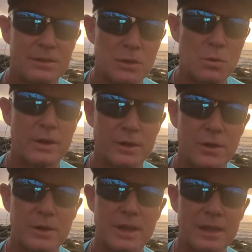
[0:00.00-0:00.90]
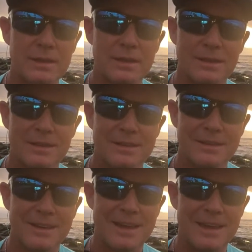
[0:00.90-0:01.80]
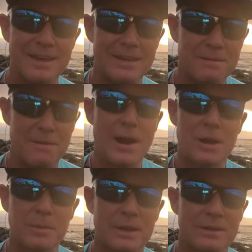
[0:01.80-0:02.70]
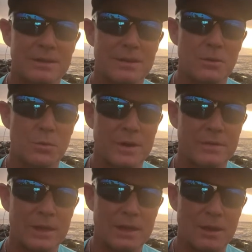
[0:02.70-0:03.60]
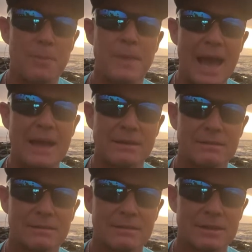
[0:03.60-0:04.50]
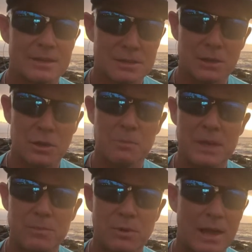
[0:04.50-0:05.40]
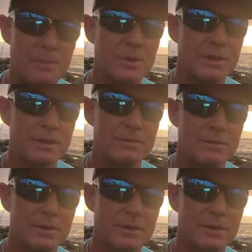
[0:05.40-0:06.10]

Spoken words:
You want to create an environment where they come back because the good people, I believe,